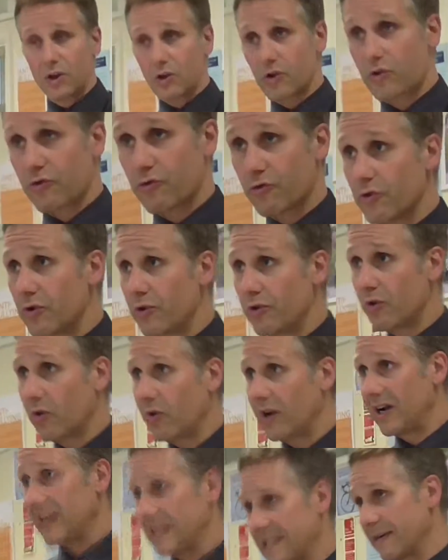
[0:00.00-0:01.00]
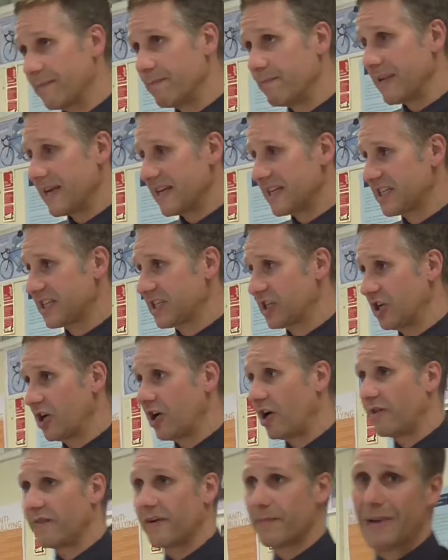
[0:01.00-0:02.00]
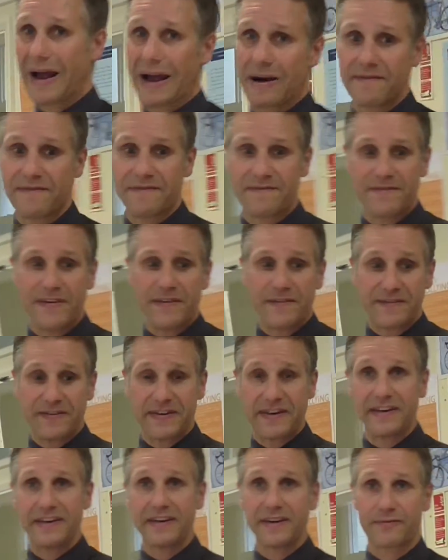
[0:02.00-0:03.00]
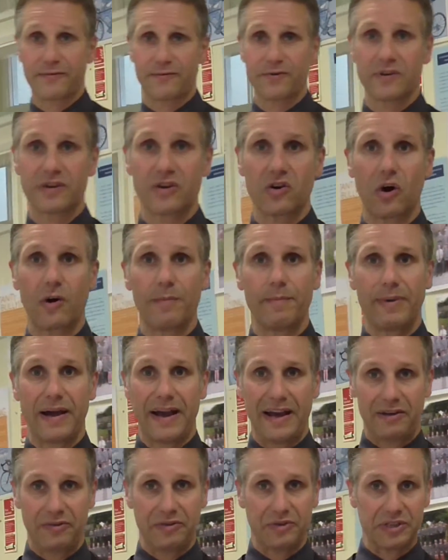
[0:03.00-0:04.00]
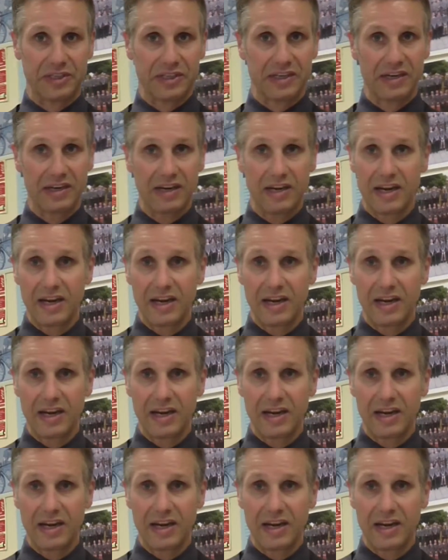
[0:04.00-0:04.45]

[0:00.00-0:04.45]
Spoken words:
crude oil is a mixture of about 50 different compounds.